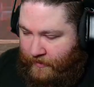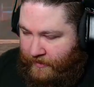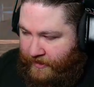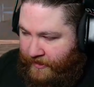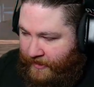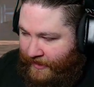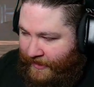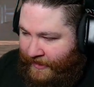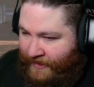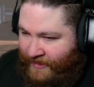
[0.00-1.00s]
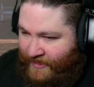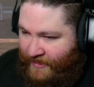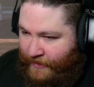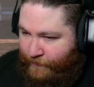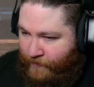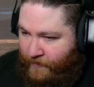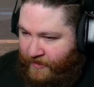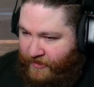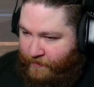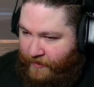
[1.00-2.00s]
And I can say from
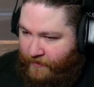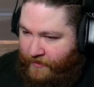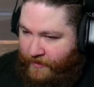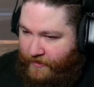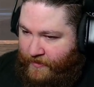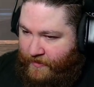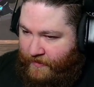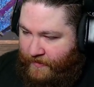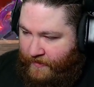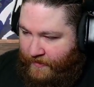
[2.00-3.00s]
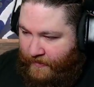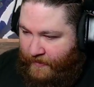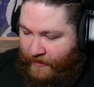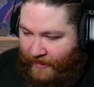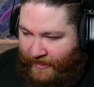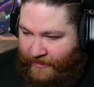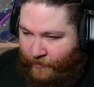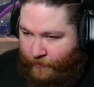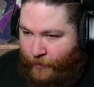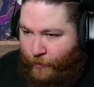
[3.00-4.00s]
experience, I
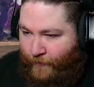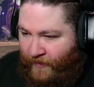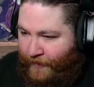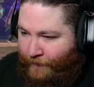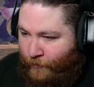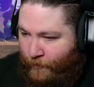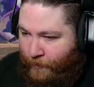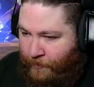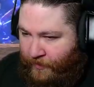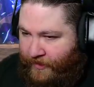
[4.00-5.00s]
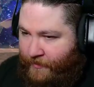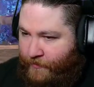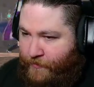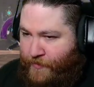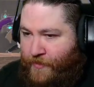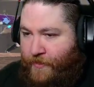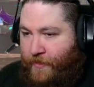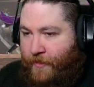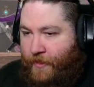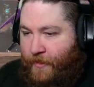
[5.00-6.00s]
don't know of a lot of normal players
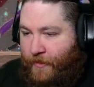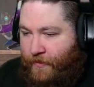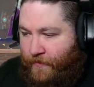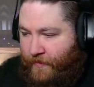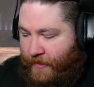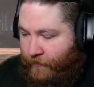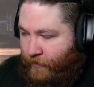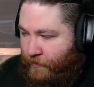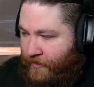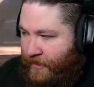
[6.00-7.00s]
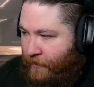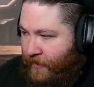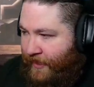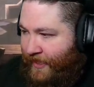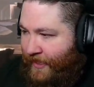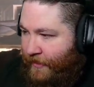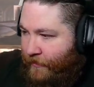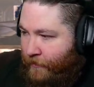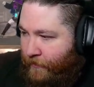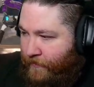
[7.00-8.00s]
that would be able to
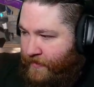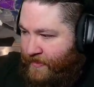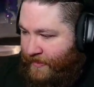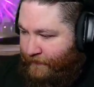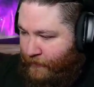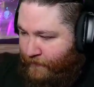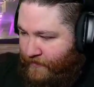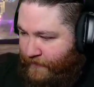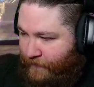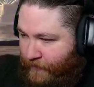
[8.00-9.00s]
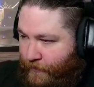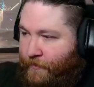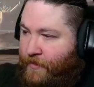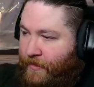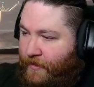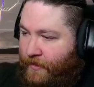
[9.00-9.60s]
handle this level of difficulty.